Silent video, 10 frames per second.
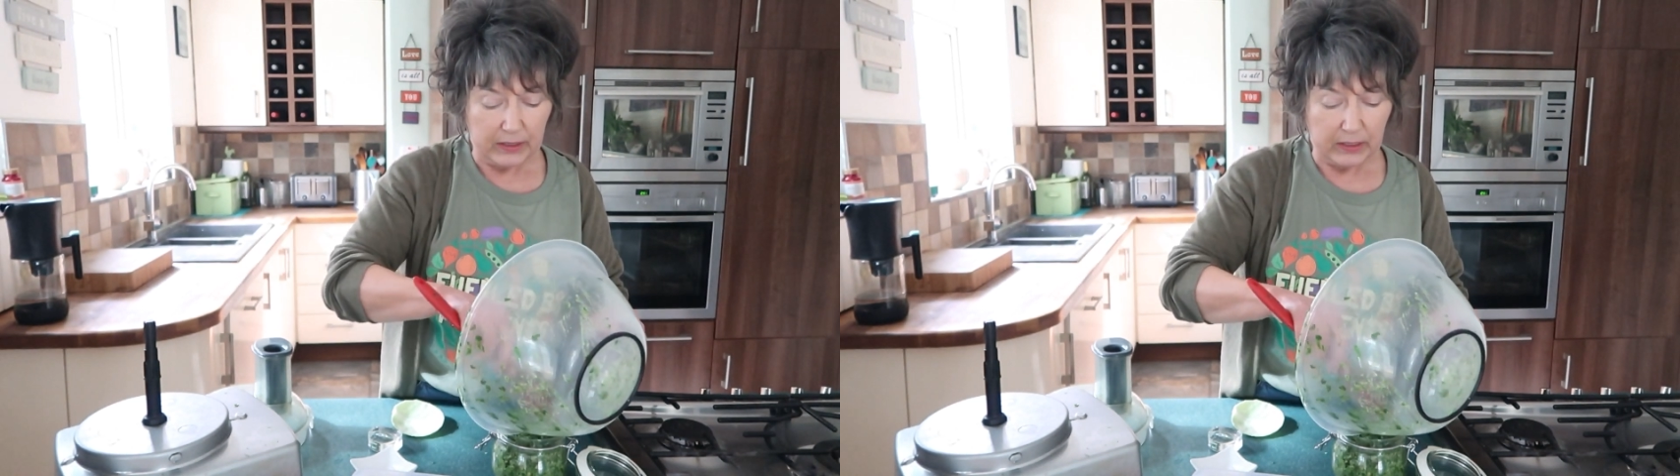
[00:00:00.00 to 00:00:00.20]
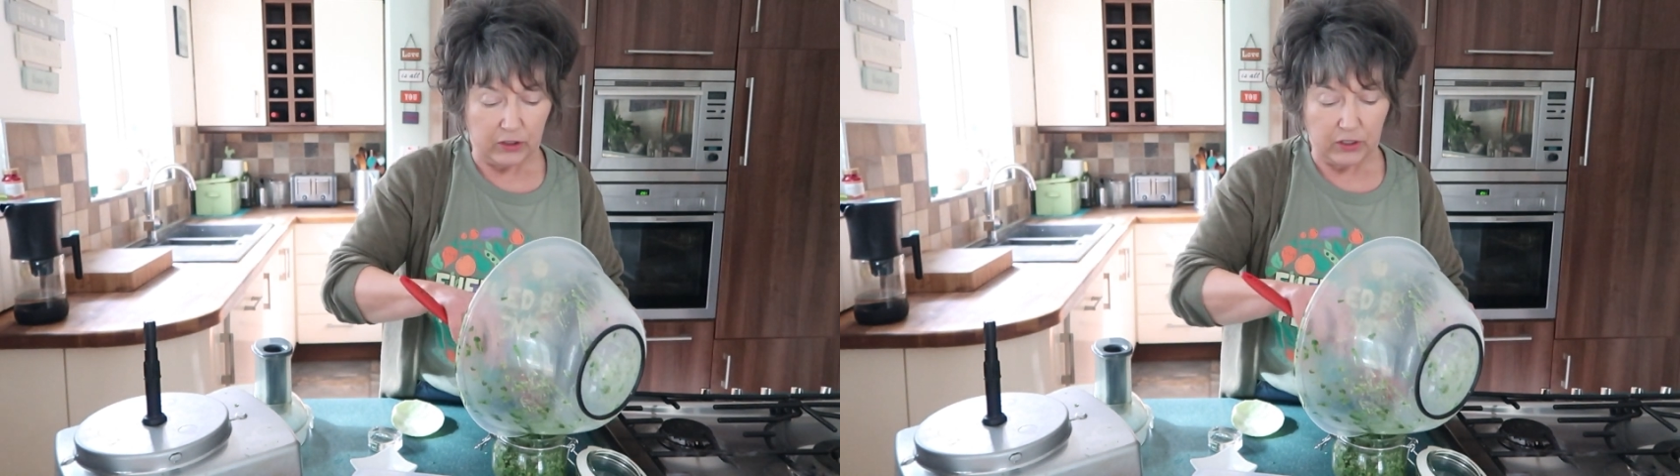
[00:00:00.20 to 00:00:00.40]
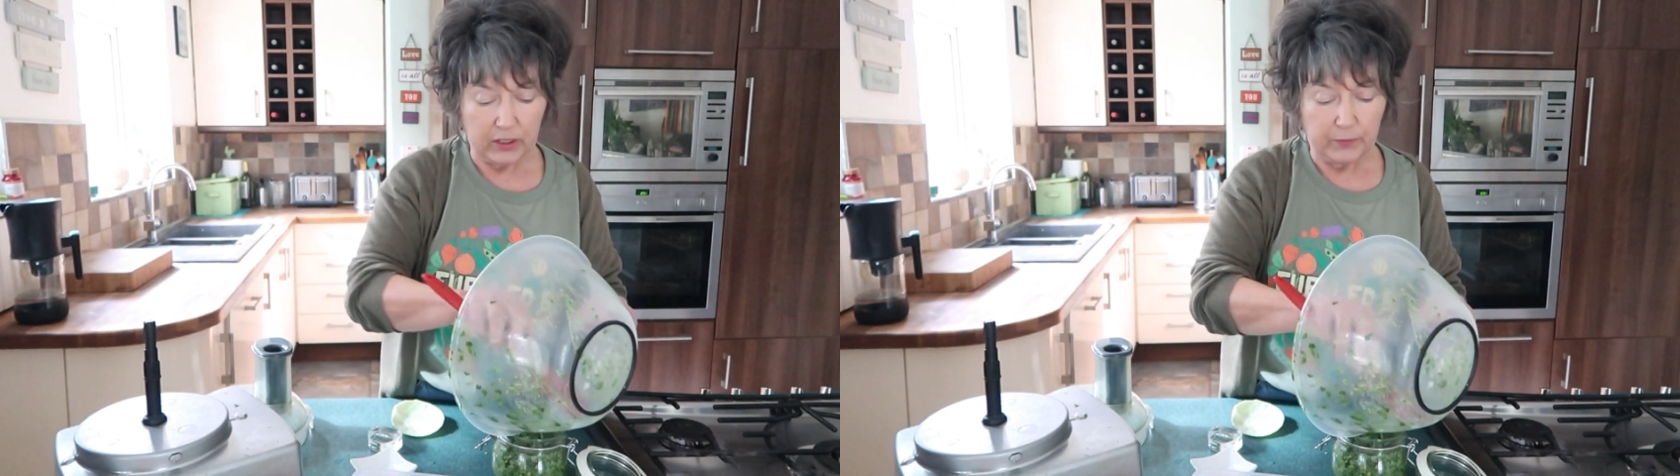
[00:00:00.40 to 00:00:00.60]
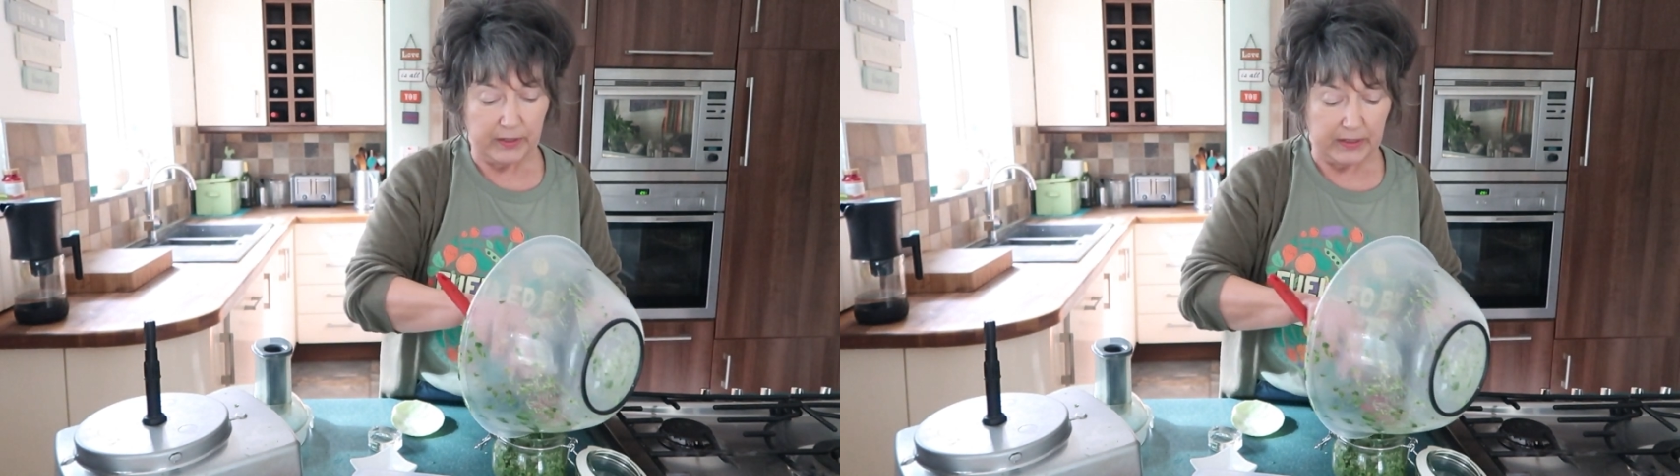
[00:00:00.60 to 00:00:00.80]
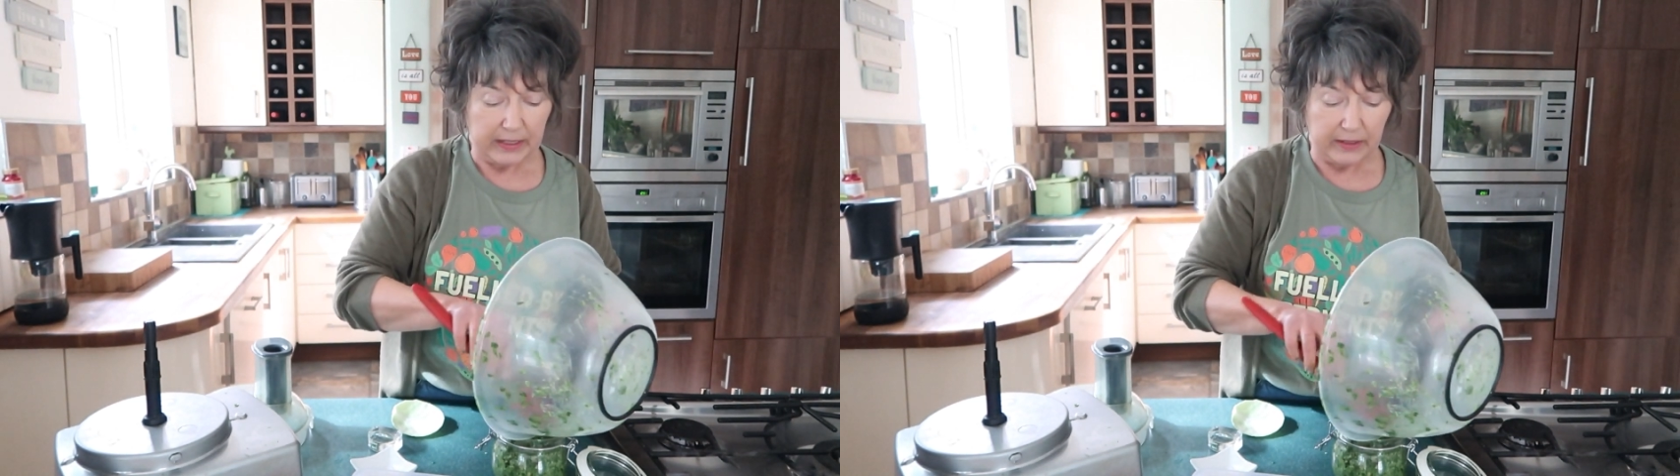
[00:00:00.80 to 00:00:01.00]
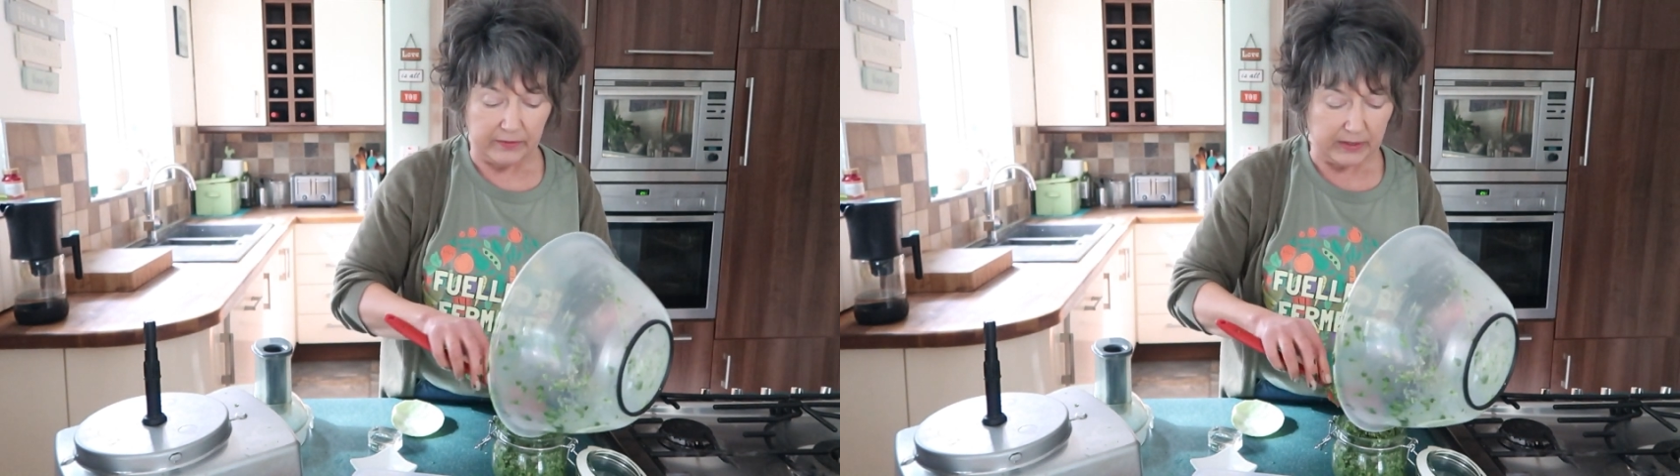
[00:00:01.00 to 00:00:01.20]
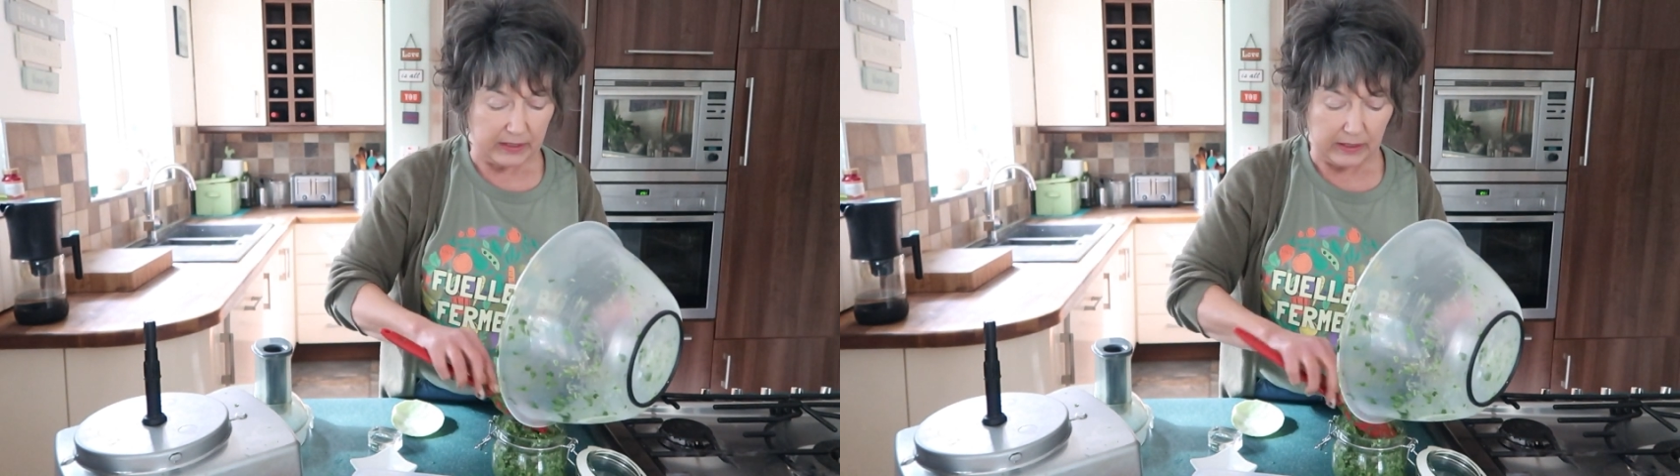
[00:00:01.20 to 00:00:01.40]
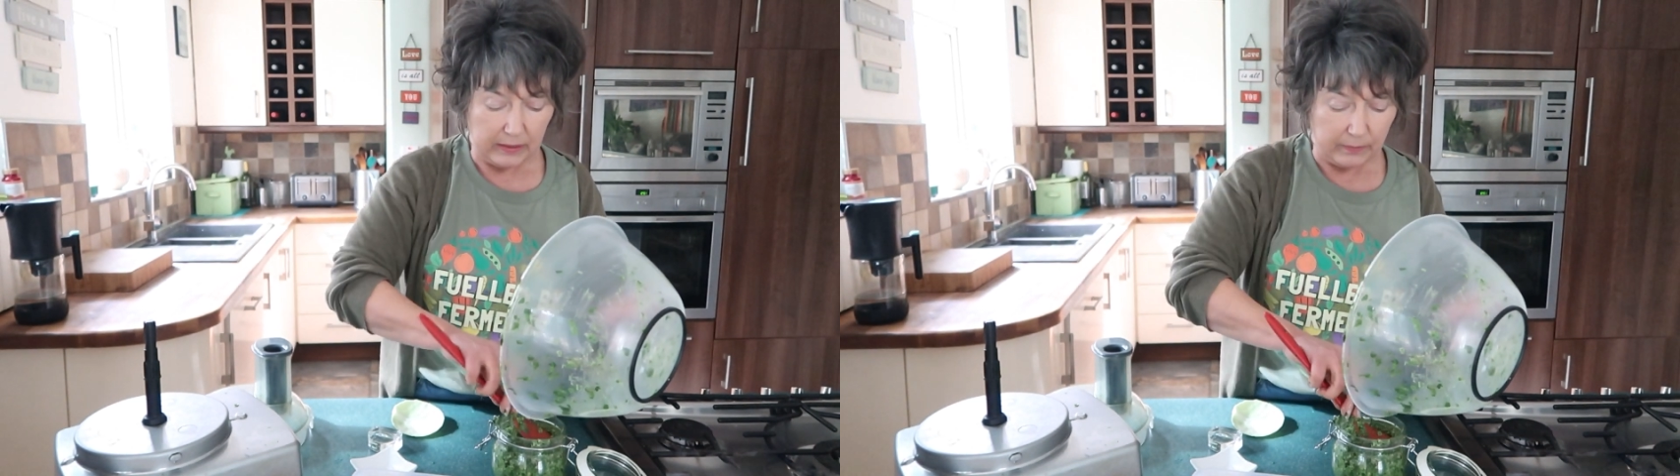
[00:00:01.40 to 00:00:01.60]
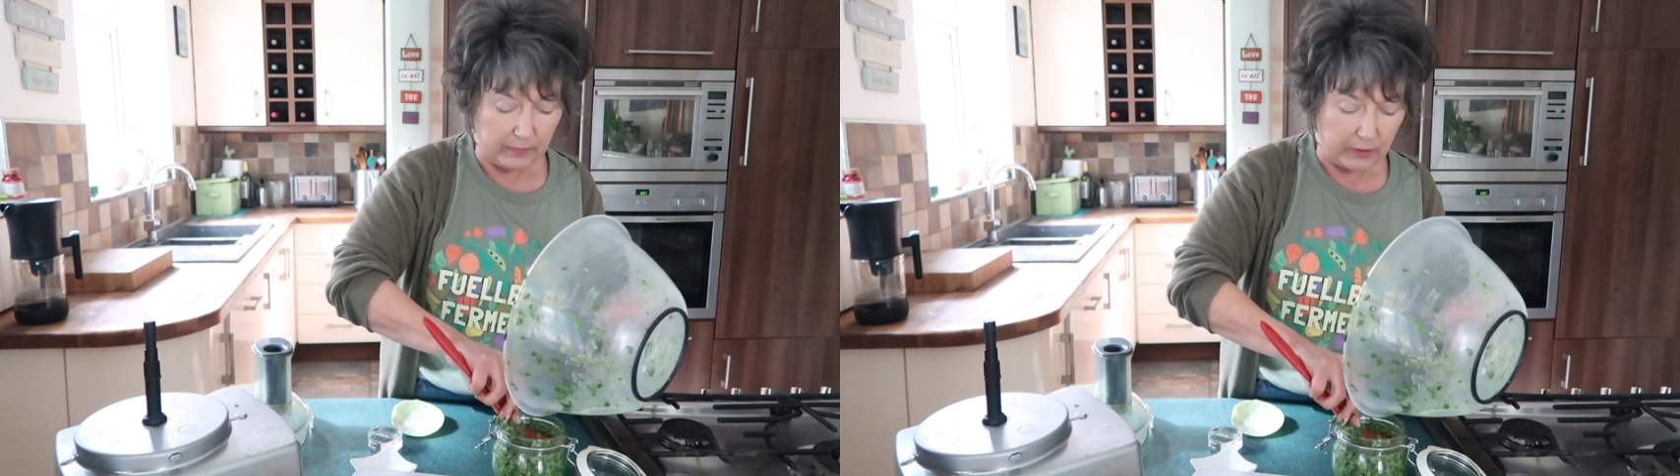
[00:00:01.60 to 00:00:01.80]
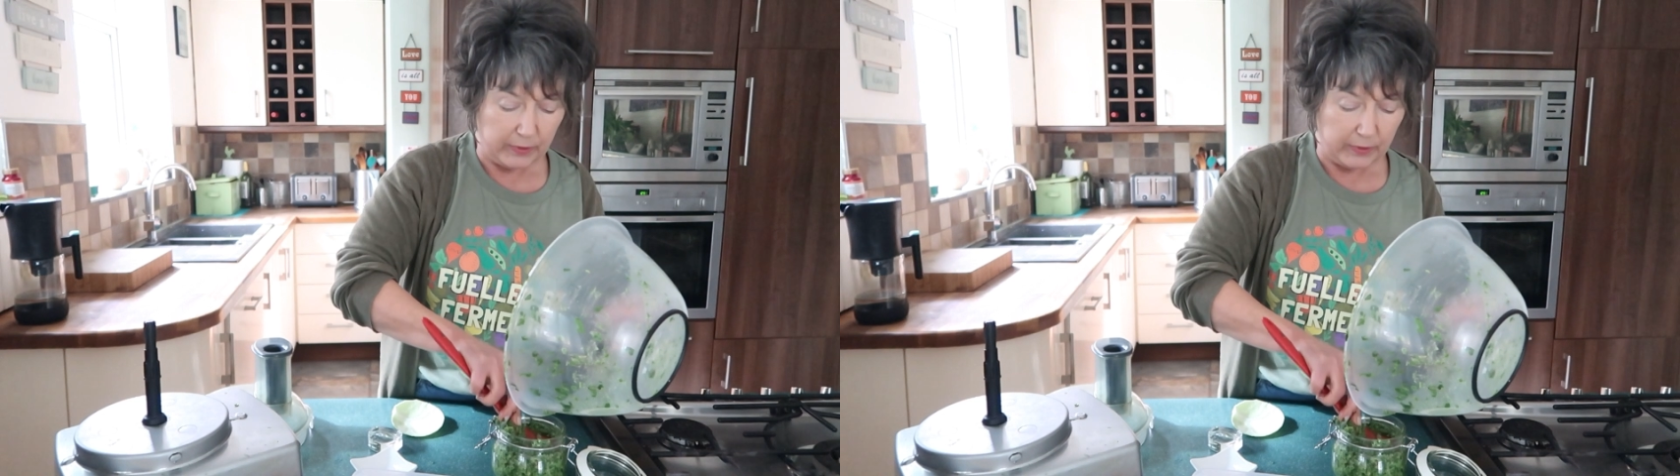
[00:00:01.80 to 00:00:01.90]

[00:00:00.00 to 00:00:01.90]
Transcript: it just preserves the